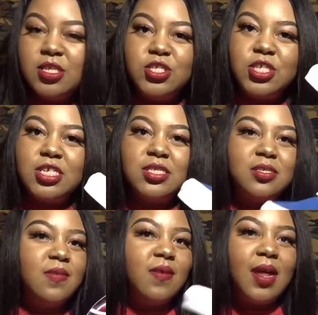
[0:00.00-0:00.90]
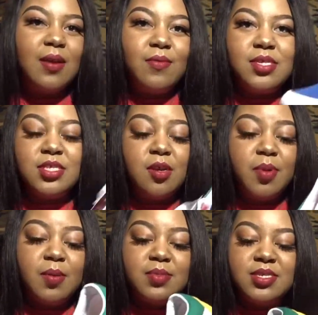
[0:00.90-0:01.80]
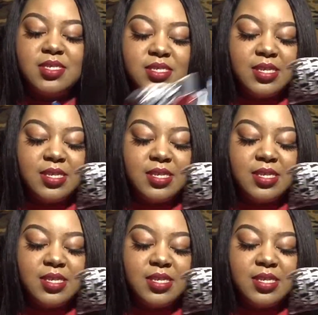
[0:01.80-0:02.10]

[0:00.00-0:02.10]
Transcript: just for like resale purposes.